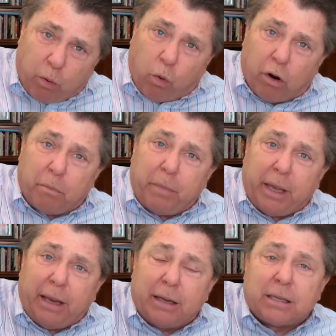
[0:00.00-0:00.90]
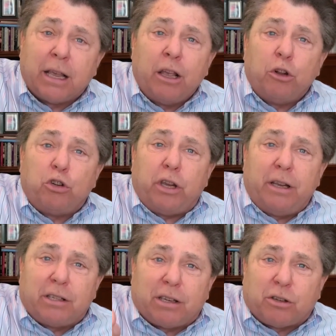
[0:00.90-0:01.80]
word means
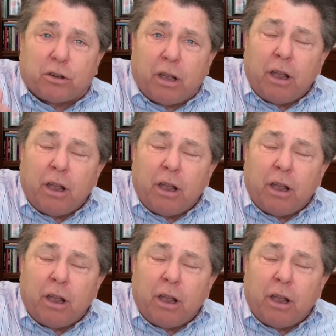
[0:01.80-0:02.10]
Jesus